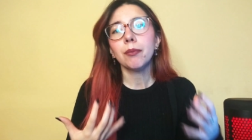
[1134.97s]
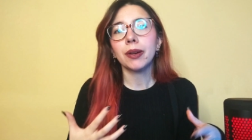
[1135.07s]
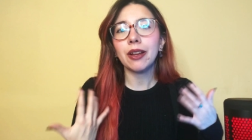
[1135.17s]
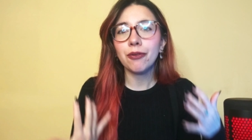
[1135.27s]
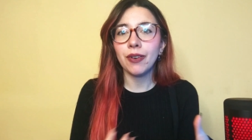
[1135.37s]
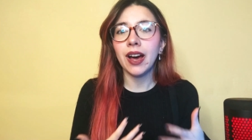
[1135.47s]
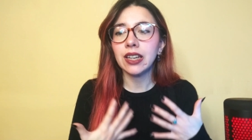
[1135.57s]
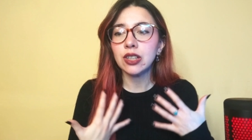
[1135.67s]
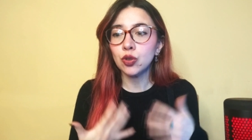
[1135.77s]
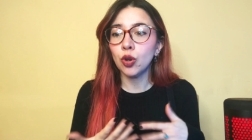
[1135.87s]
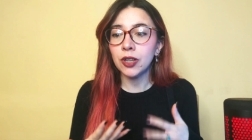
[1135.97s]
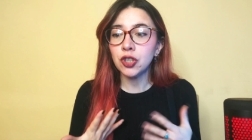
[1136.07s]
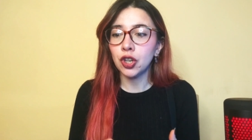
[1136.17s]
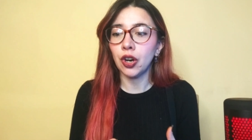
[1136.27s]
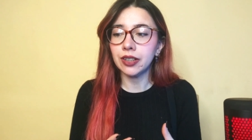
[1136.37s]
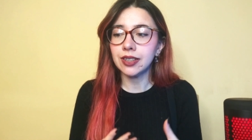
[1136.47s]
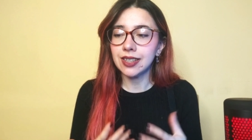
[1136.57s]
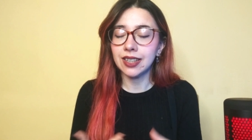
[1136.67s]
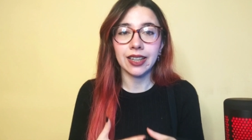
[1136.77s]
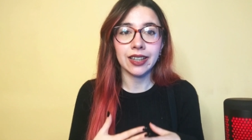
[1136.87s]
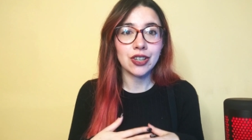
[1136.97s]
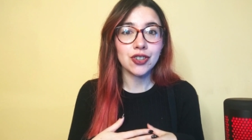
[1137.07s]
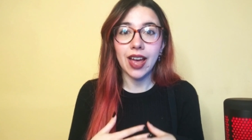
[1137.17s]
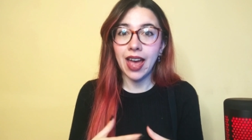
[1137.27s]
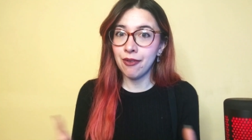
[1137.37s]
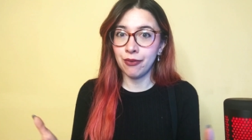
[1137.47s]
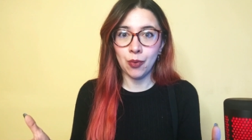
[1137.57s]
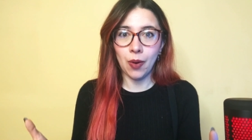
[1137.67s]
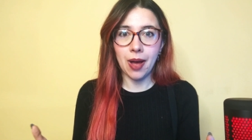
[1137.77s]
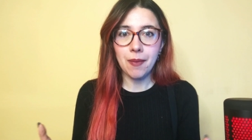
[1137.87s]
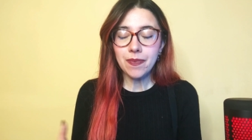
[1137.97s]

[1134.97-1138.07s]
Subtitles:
but I find so much content in English everywhere.